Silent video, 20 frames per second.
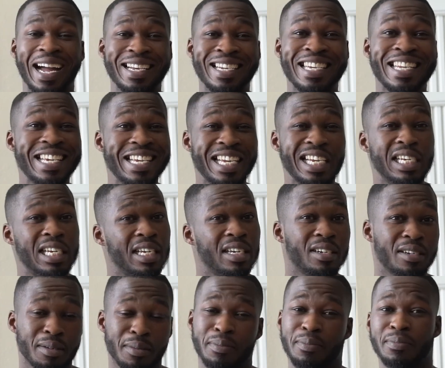I
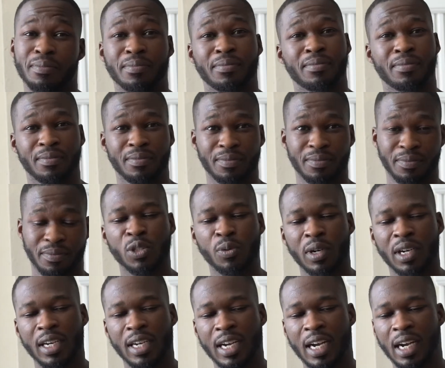need him. When I
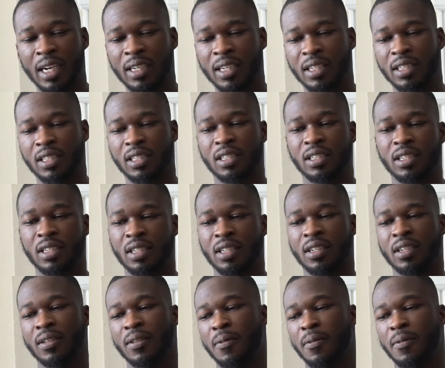graduated college,